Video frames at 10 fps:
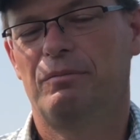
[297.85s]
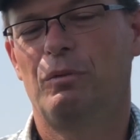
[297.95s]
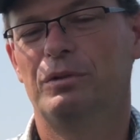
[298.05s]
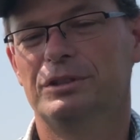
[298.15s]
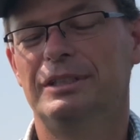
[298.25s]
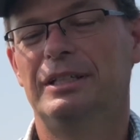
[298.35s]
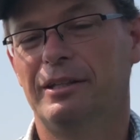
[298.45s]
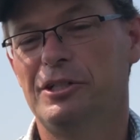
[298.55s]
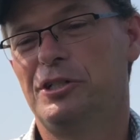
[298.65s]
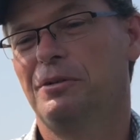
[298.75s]
We'll see
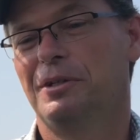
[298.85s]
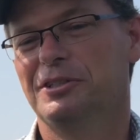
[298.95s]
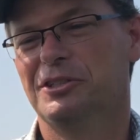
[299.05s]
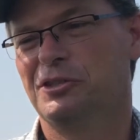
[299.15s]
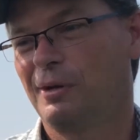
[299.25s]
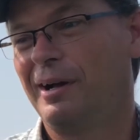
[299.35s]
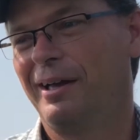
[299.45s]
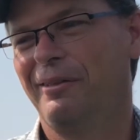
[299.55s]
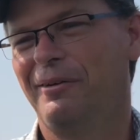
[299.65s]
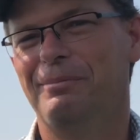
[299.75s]
on this year when it's just
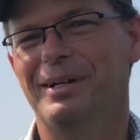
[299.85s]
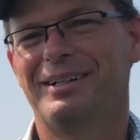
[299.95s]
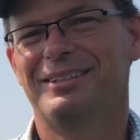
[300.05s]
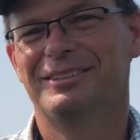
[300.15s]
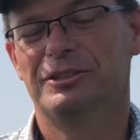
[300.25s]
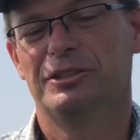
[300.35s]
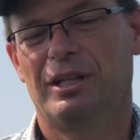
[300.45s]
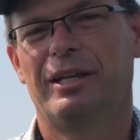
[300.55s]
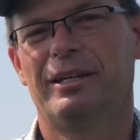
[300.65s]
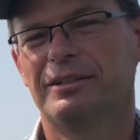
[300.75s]
dry though, but because it's just
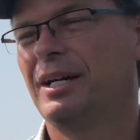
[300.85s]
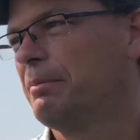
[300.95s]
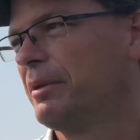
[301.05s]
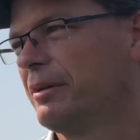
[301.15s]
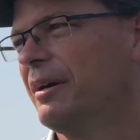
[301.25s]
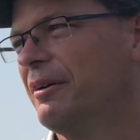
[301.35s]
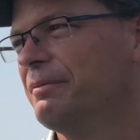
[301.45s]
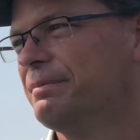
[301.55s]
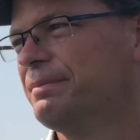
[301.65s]
just laying on top of the ground.